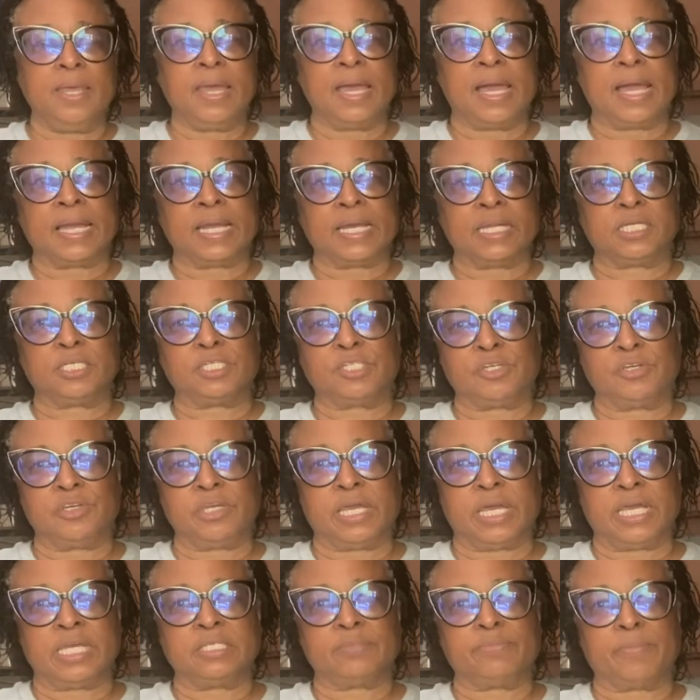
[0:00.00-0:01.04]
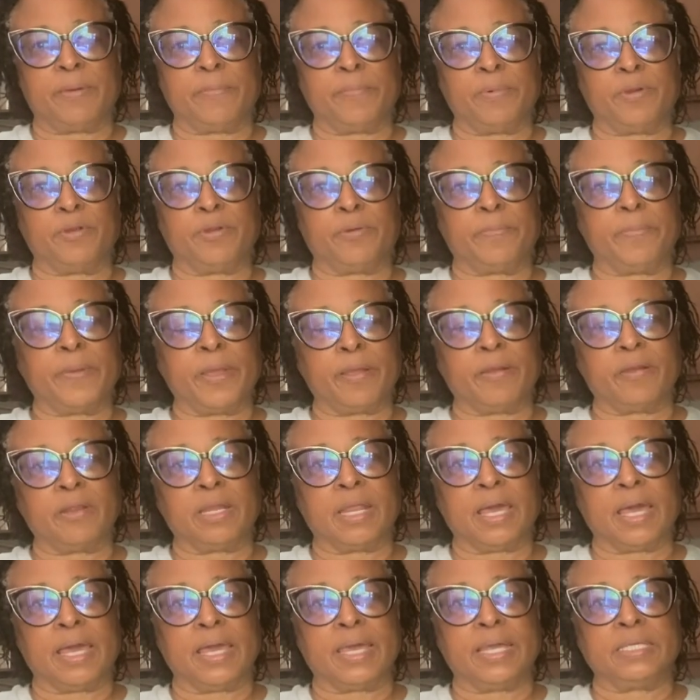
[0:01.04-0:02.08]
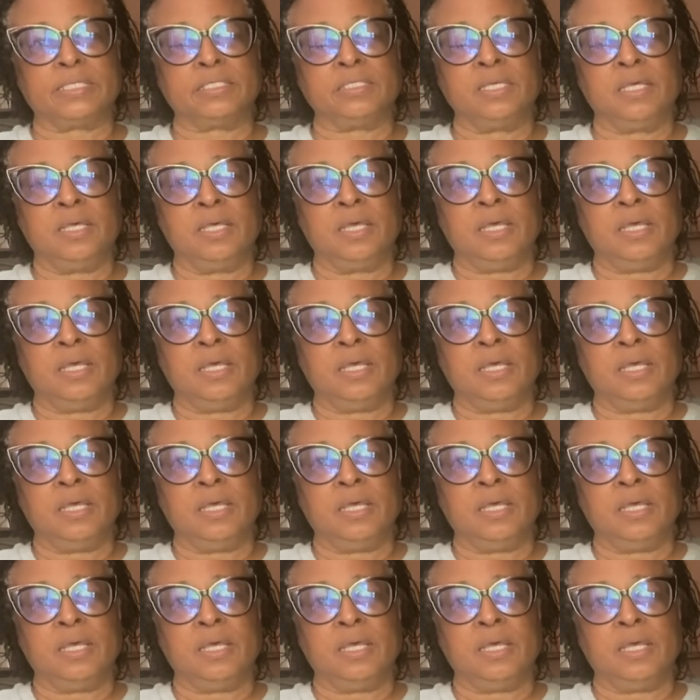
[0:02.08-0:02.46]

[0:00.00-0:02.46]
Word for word: I gotta show you guys my bird of paradise.